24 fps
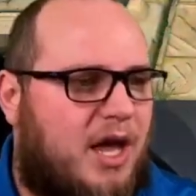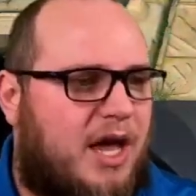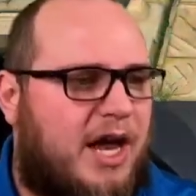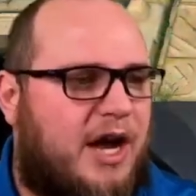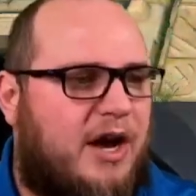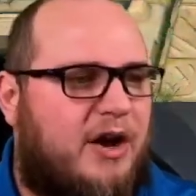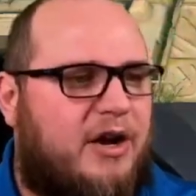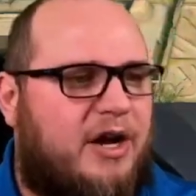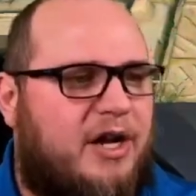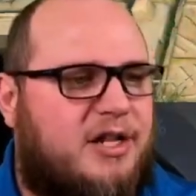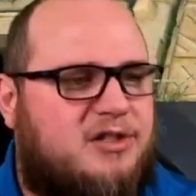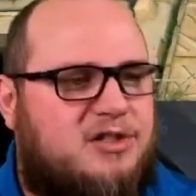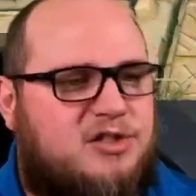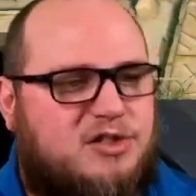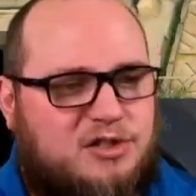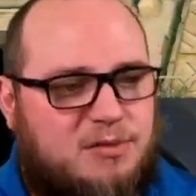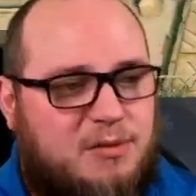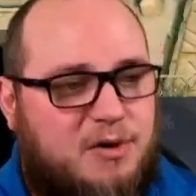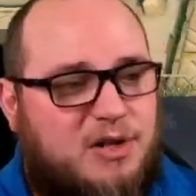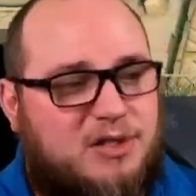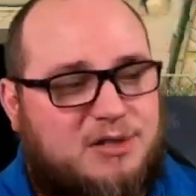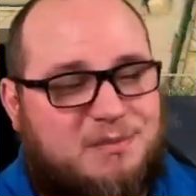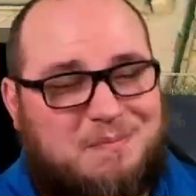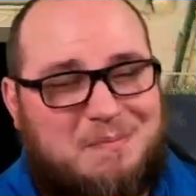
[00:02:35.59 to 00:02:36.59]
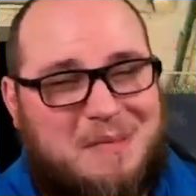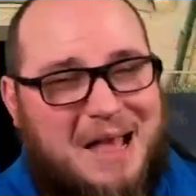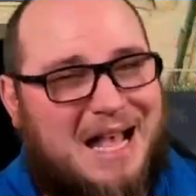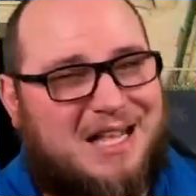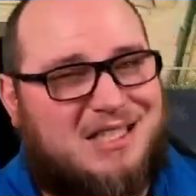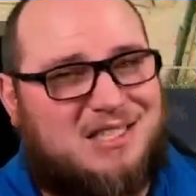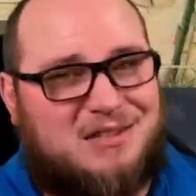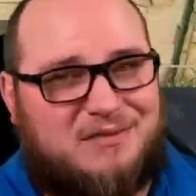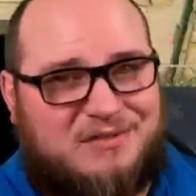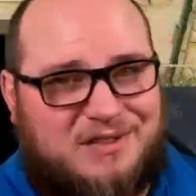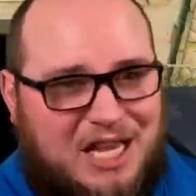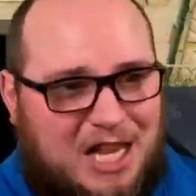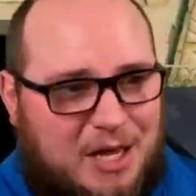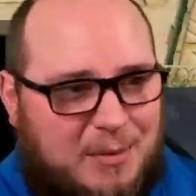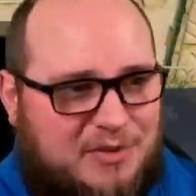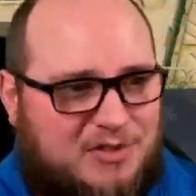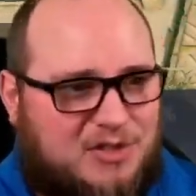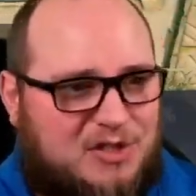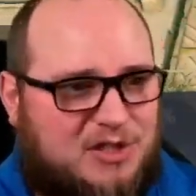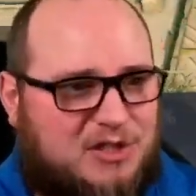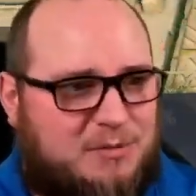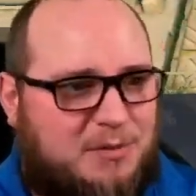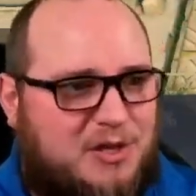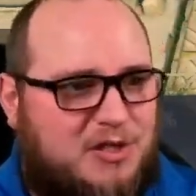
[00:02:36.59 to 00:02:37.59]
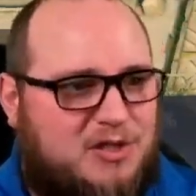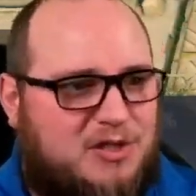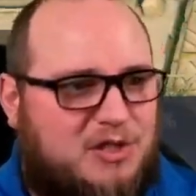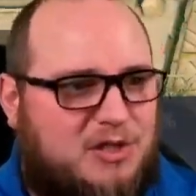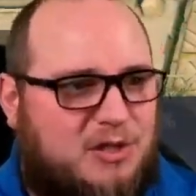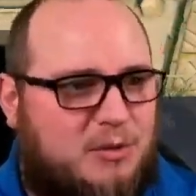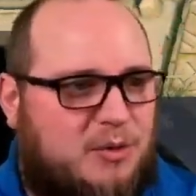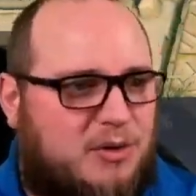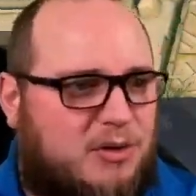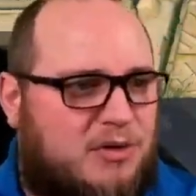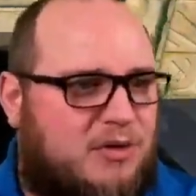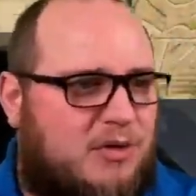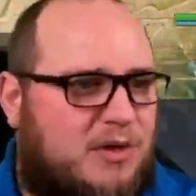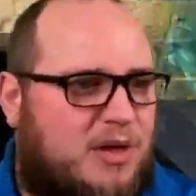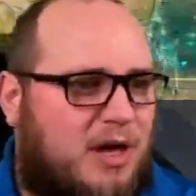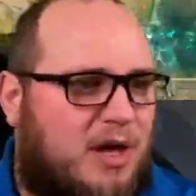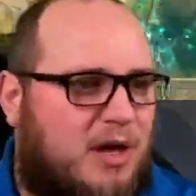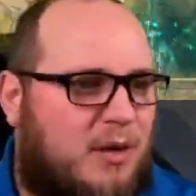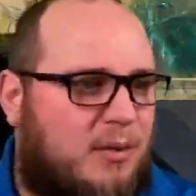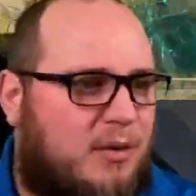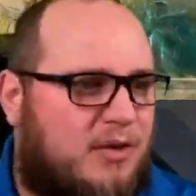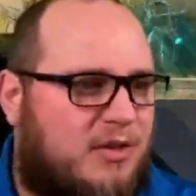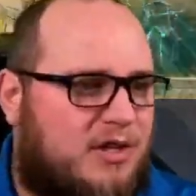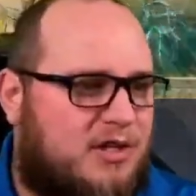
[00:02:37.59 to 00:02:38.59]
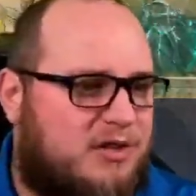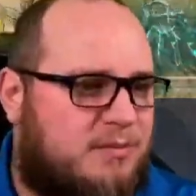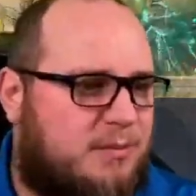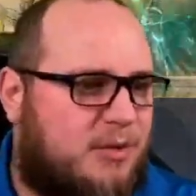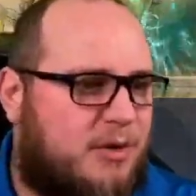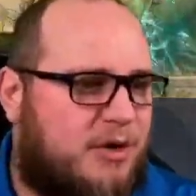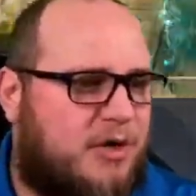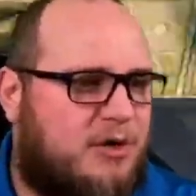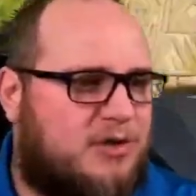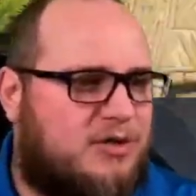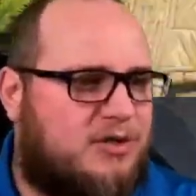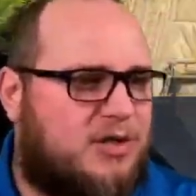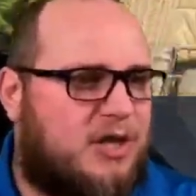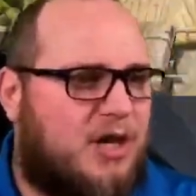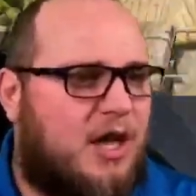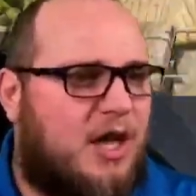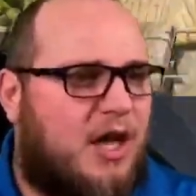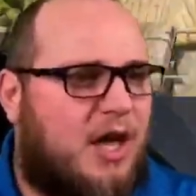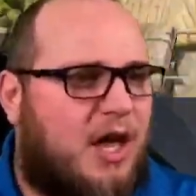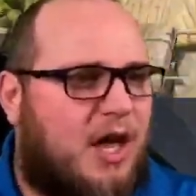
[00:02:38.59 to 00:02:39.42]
Arrogance just does massive damage, especially with his burns.